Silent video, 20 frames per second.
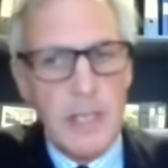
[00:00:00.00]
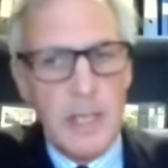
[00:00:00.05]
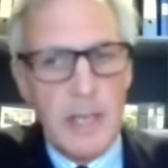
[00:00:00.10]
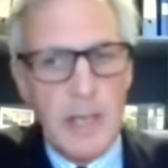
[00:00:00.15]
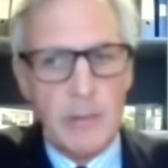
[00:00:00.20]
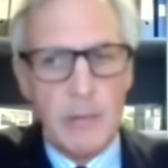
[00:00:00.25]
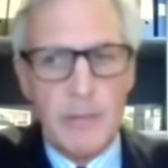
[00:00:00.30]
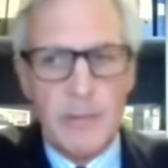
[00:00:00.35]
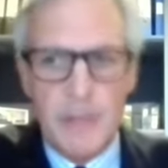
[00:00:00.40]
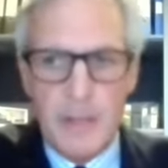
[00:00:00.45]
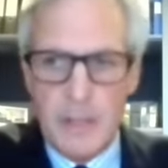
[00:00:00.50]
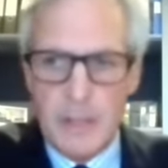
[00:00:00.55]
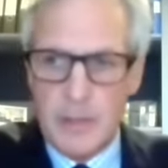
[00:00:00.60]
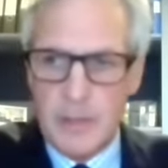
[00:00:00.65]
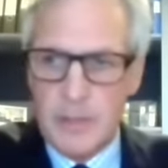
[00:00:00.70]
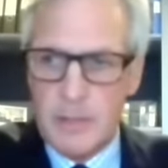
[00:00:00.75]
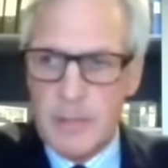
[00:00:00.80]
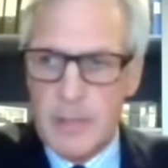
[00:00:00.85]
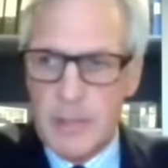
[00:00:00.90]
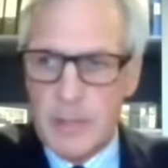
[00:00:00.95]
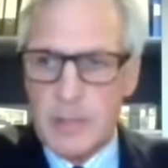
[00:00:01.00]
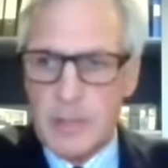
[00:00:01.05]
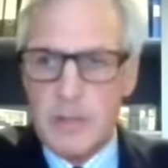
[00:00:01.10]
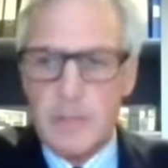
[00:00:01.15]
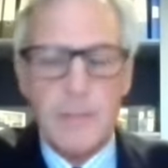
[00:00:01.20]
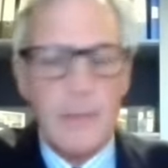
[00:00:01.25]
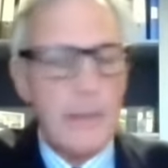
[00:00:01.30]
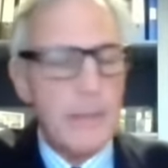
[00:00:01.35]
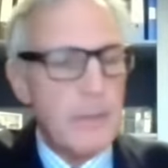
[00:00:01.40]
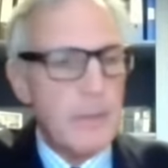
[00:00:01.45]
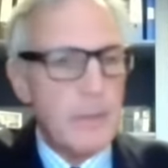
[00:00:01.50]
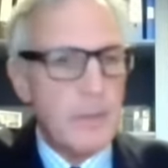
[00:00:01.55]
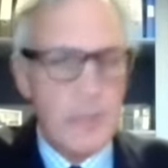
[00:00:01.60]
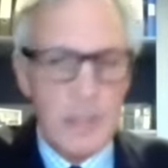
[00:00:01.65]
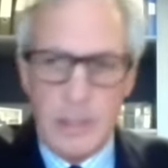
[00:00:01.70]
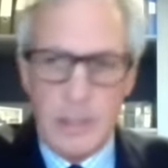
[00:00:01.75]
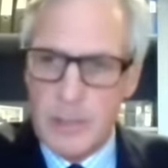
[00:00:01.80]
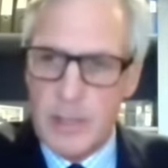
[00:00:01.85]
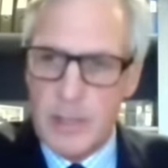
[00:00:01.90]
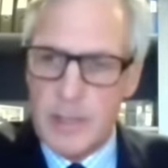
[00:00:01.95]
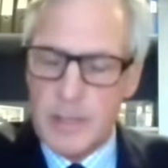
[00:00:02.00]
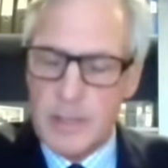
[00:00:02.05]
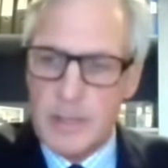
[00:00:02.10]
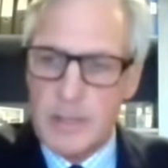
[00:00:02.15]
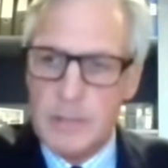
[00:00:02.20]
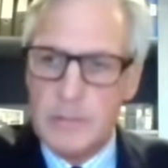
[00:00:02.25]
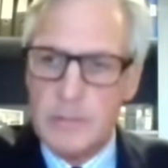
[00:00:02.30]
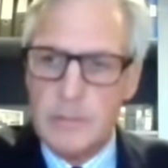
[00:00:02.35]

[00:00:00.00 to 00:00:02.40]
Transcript: and refer to the Register of Members' interests.